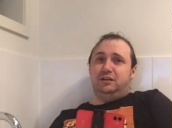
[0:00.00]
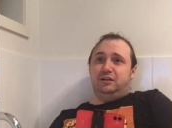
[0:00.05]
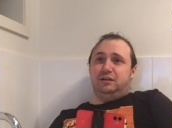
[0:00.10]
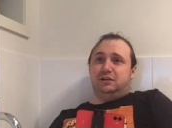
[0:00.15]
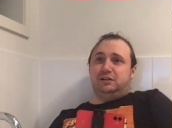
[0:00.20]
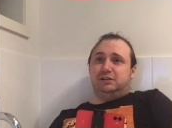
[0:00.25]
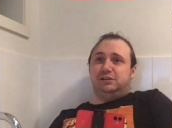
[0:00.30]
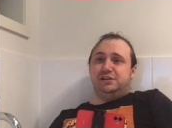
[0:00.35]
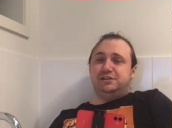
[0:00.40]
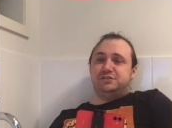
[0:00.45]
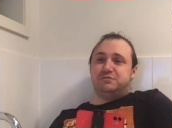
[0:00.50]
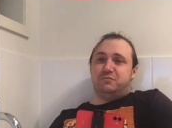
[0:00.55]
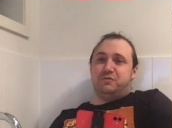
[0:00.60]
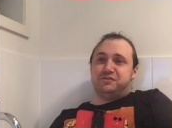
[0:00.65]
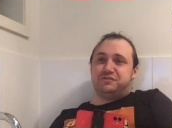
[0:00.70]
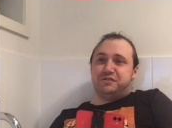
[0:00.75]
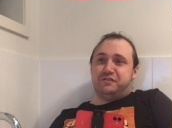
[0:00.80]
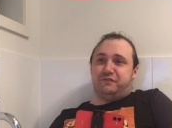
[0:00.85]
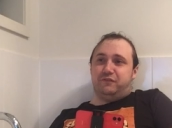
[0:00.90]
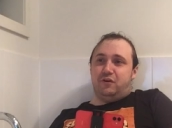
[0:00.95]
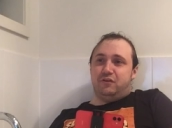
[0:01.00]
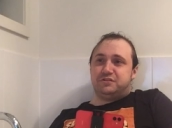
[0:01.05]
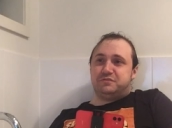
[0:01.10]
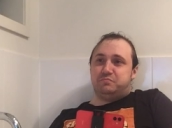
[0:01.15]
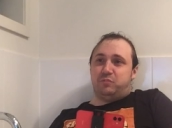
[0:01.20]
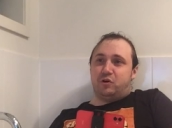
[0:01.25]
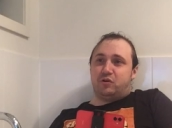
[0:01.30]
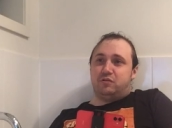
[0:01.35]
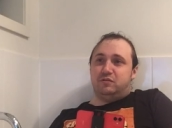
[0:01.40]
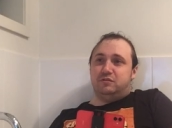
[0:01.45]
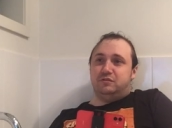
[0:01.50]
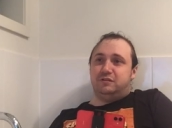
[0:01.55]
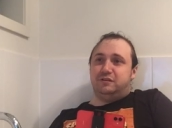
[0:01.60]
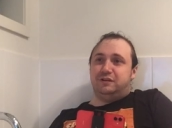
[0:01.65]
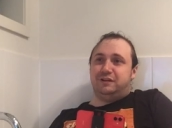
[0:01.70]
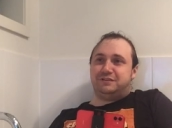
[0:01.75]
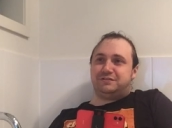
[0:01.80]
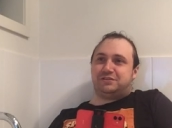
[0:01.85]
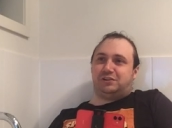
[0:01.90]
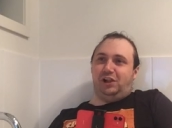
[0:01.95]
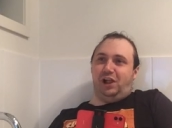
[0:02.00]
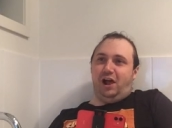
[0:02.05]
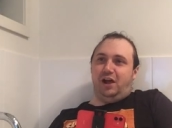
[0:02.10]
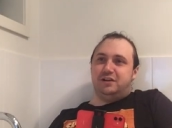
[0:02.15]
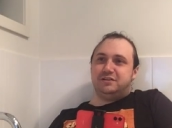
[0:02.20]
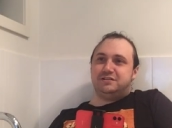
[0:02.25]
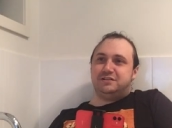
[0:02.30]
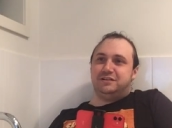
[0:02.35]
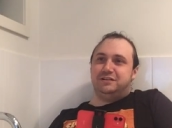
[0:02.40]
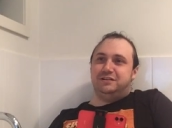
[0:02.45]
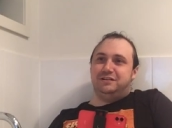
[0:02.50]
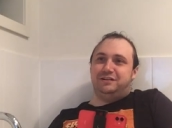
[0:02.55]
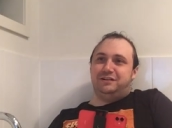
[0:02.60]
At least it wasn't the Voss bottle. That's glass.